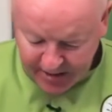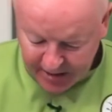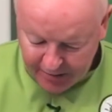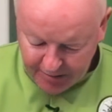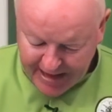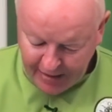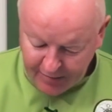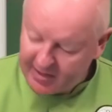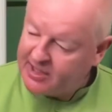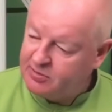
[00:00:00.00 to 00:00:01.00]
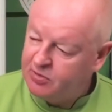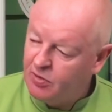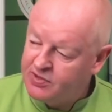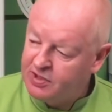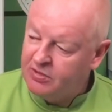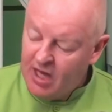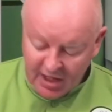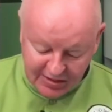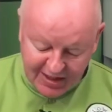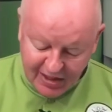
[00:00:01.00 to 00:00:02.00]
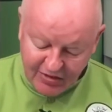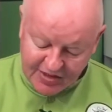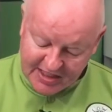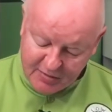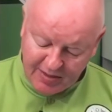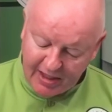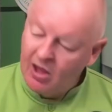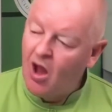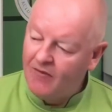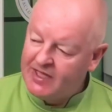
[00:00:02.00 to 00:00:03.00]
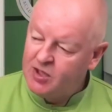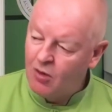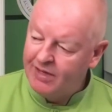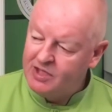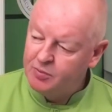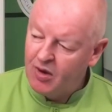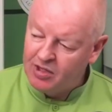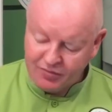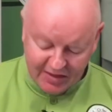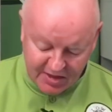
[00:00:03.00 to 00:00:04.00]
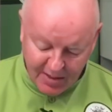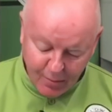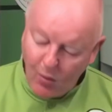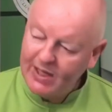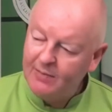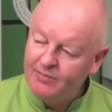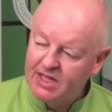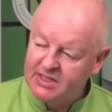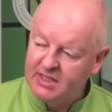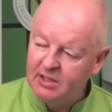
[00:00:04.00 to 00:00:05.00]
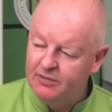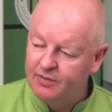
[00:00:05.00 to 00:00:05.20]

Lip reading: little bit round, but this would also, so I use this one a lot, this orange brush, for example, when I'm dusting over